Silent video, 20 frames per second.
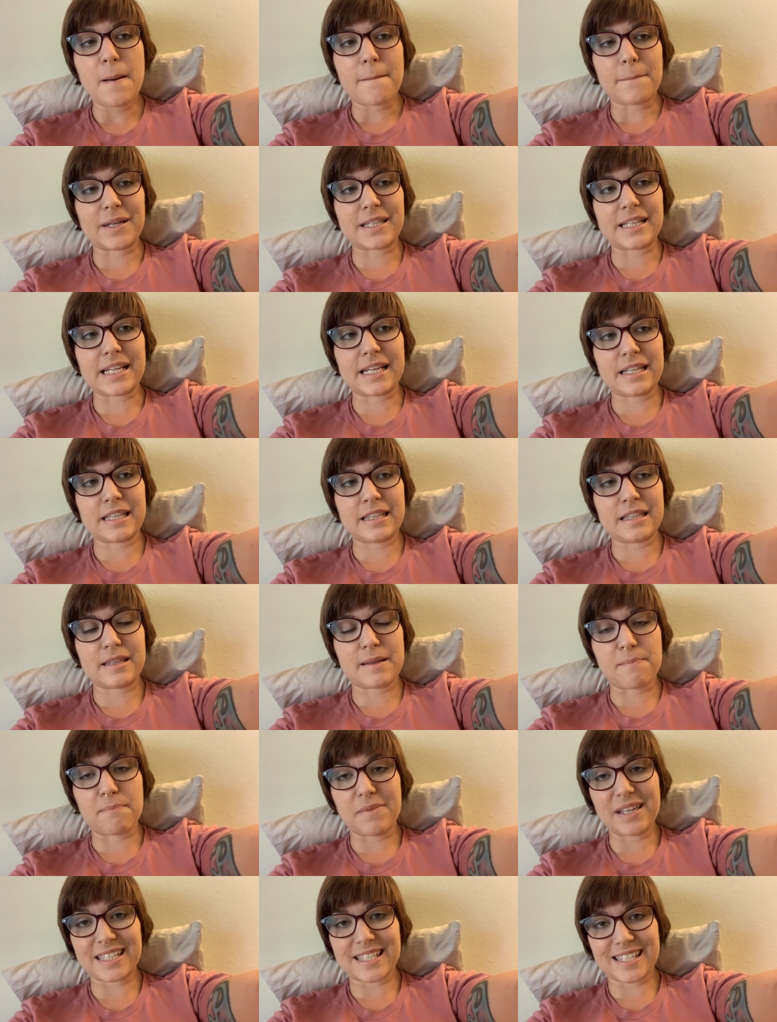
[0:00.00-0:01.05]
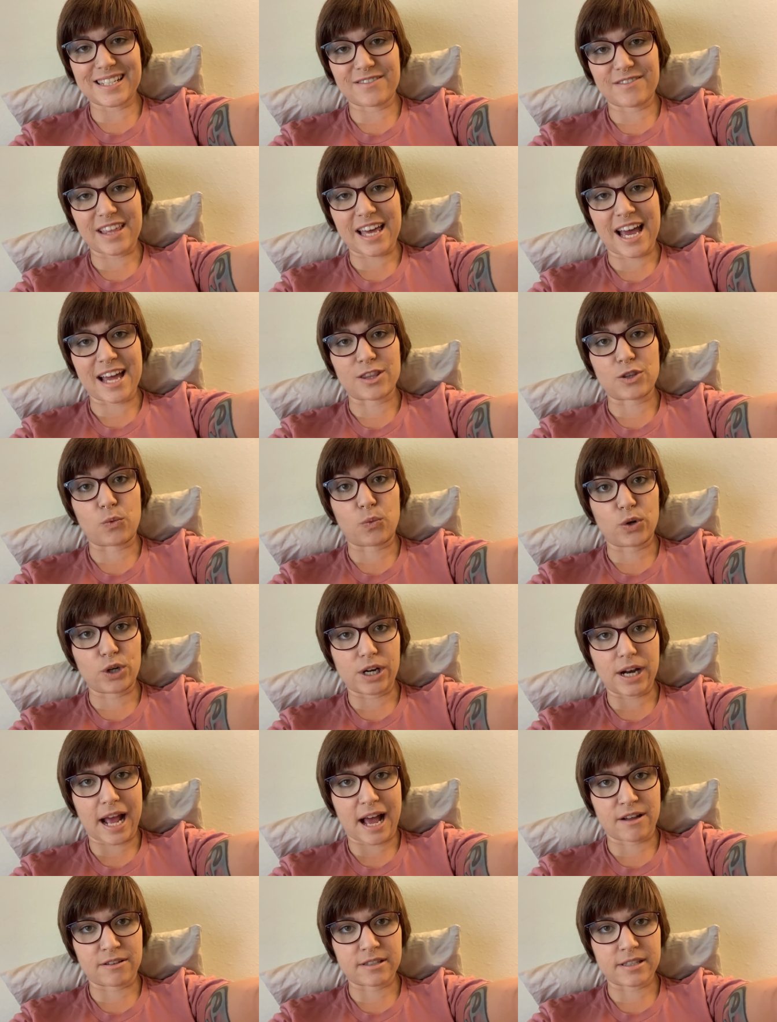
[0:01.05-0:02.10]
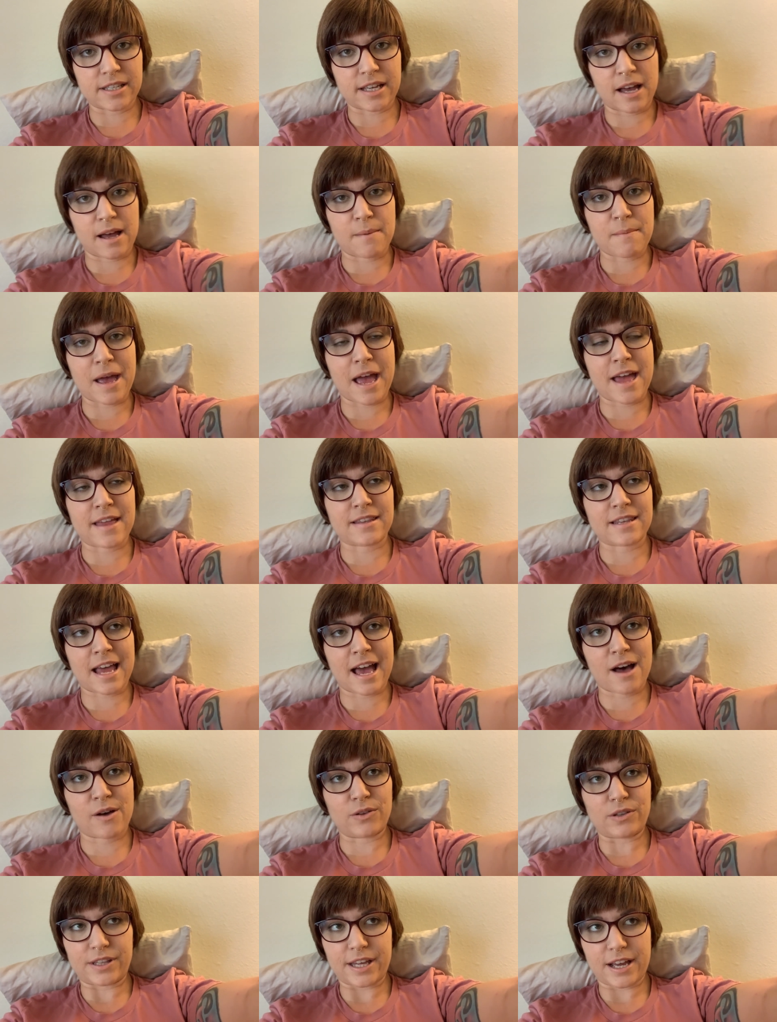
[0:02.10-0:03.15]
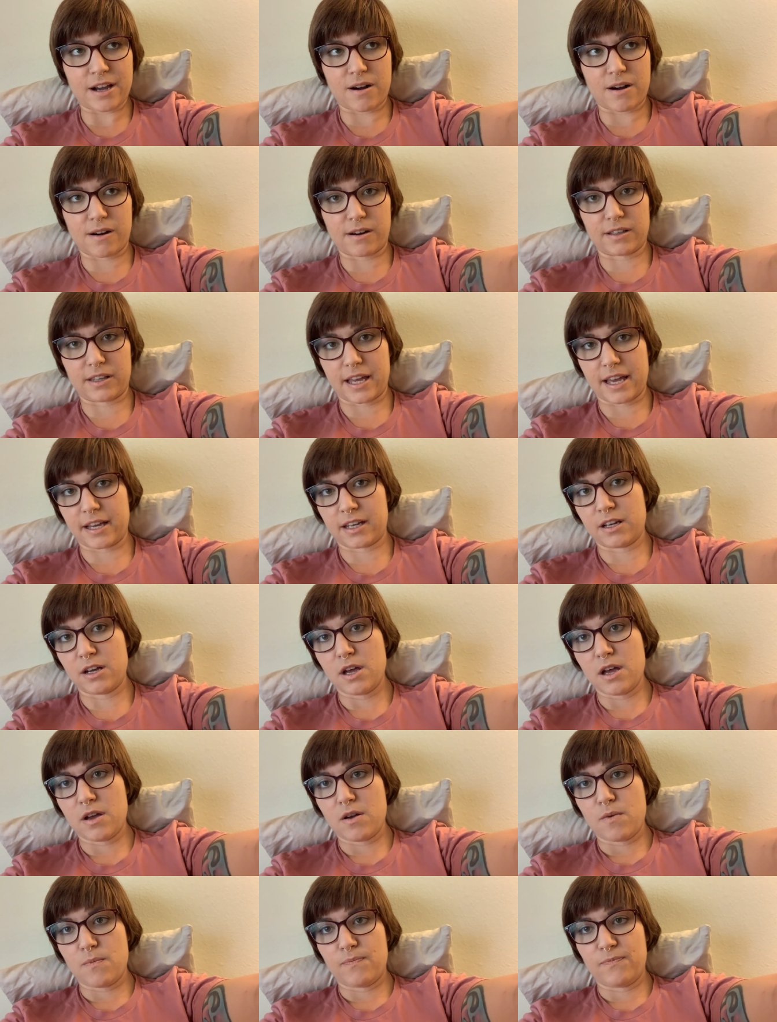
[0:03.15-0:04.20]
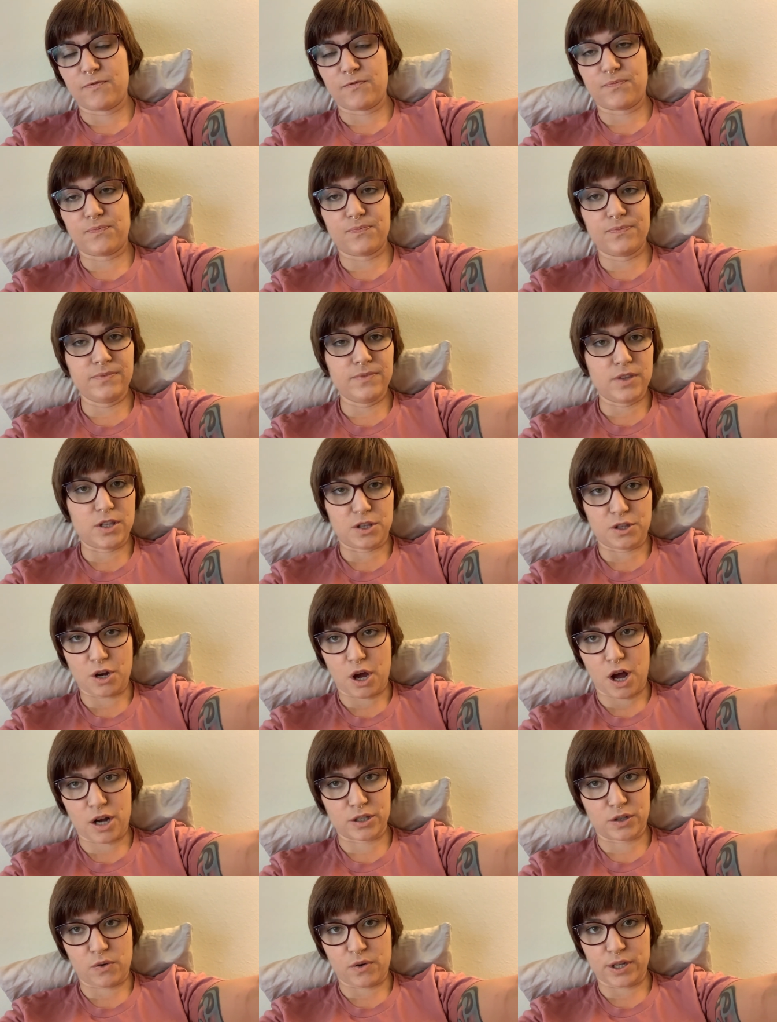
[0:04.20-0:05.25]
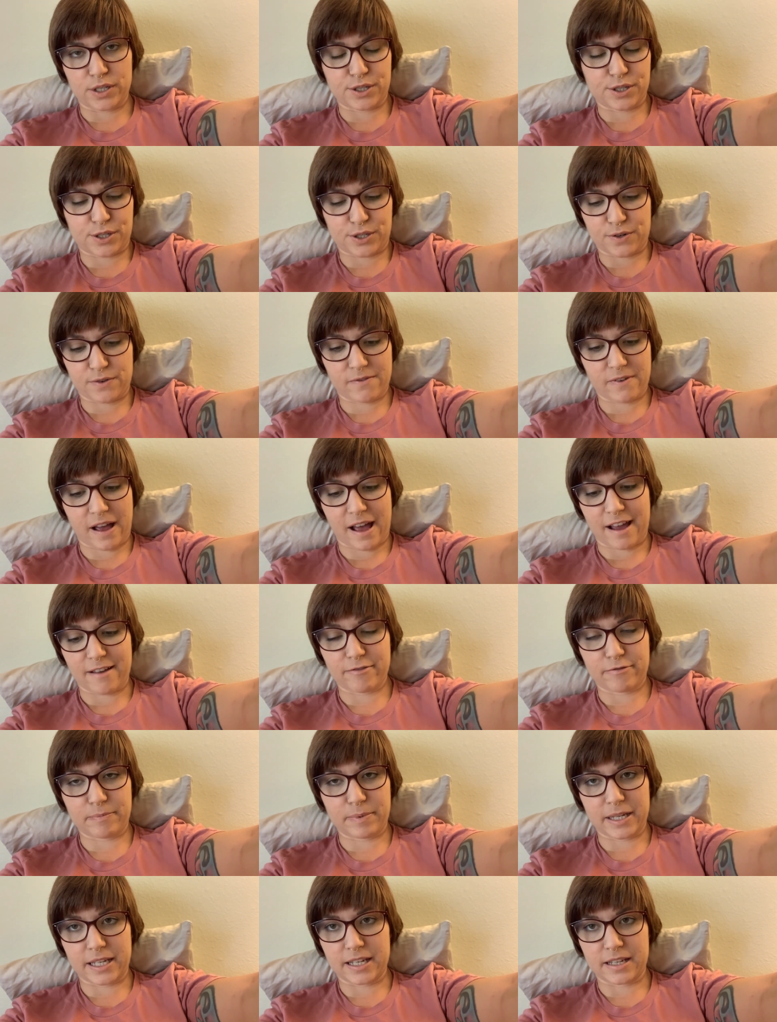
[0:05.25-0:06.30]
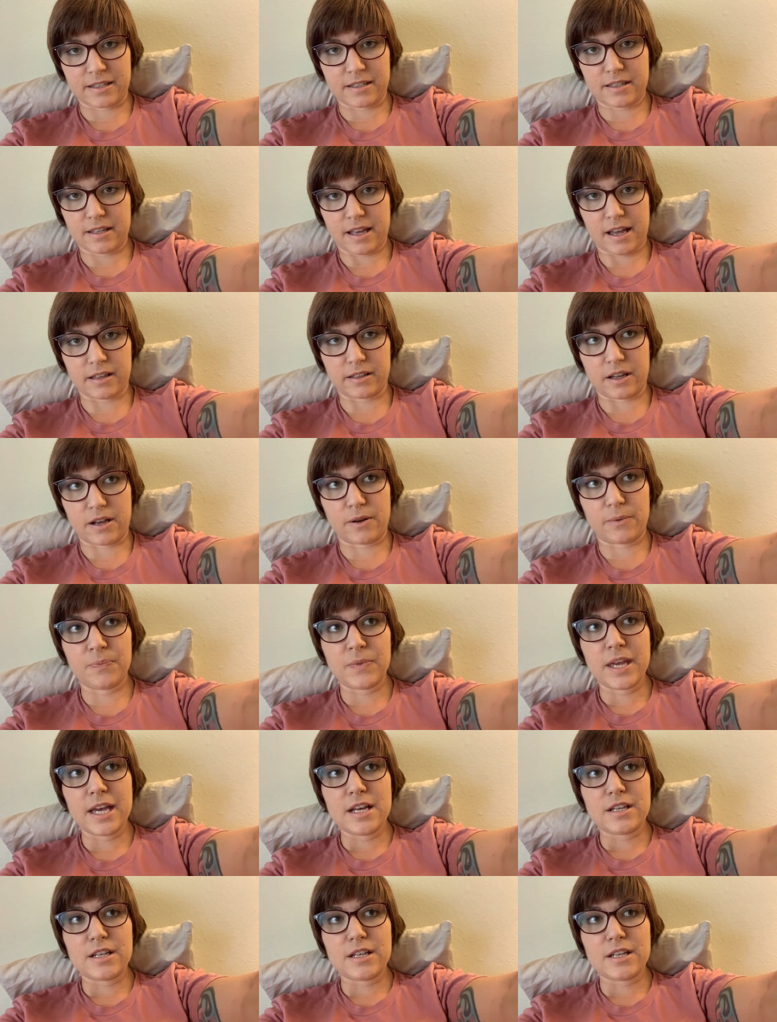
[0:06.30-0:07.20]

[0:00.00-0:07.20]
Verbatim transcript: But in the midst of that, the Wyrdhounds come, and now they are like not going to survive because hello.